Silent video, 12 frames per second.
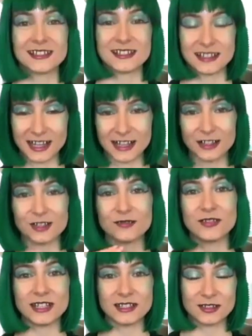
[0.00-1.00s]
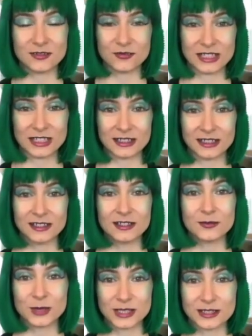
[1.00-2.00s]
is an elevated feeling,
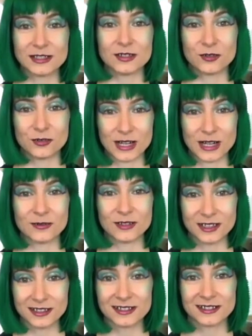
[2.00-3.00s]
but still grounded.